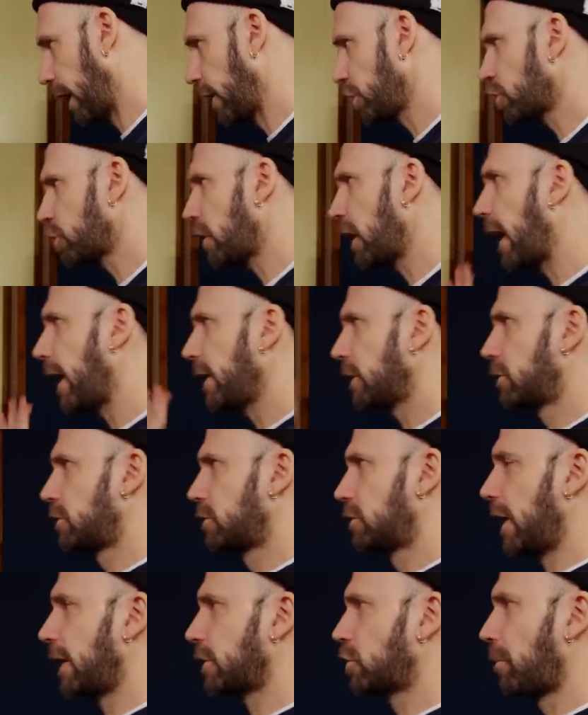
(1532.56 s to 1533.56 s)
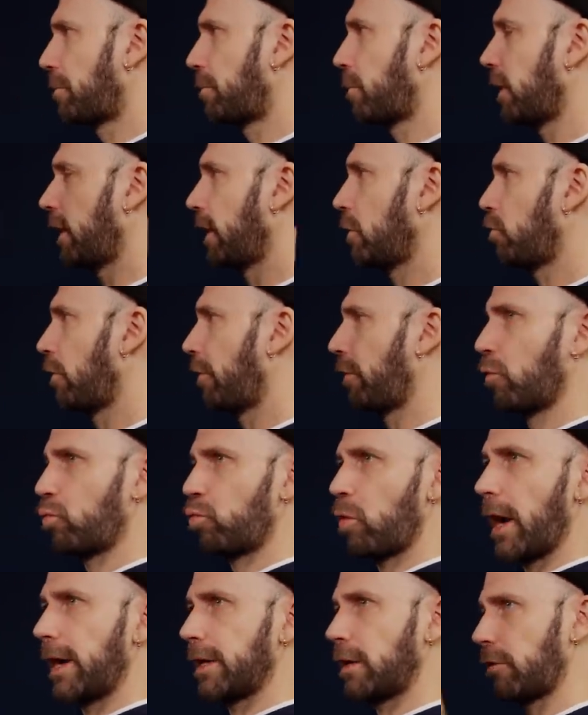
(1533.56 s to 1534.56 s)
I just like to play with the
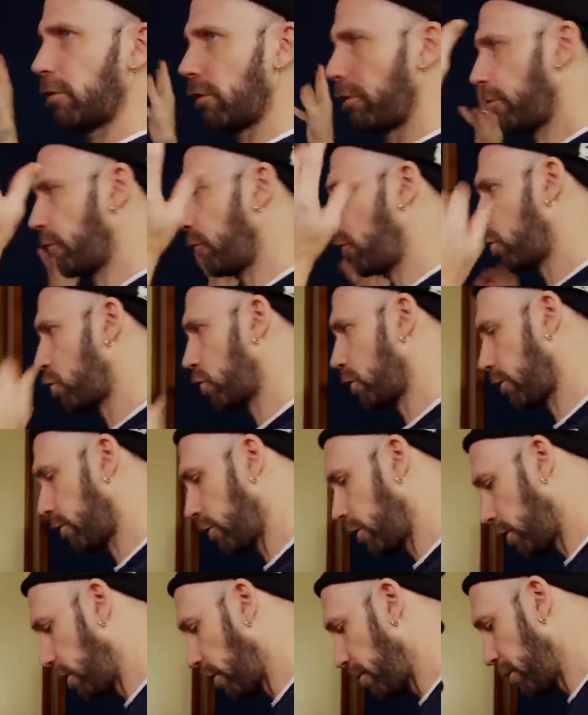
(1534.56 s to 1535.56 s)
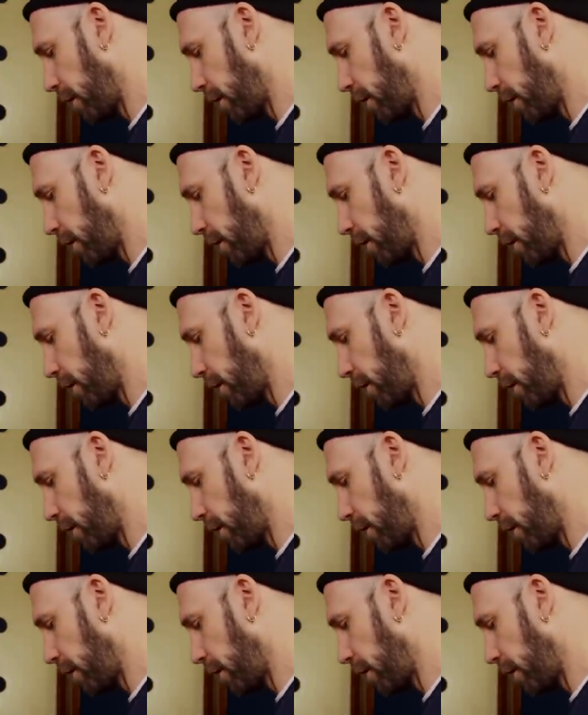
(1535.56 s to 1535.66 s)
wideness of the vocals in a death